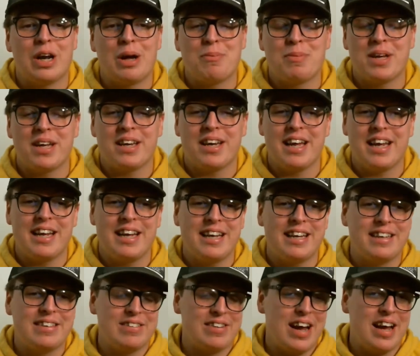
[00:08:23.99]
I mean,
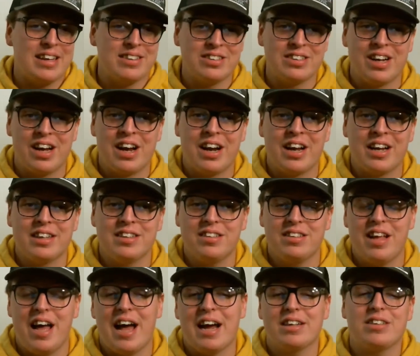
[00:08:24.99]
he hasn't got any
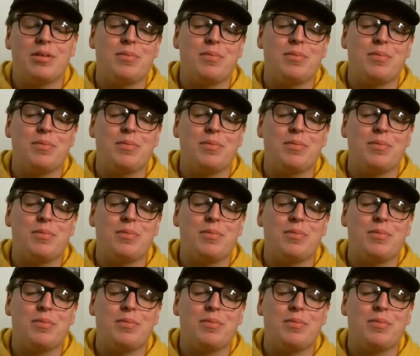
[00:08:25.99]
sacks.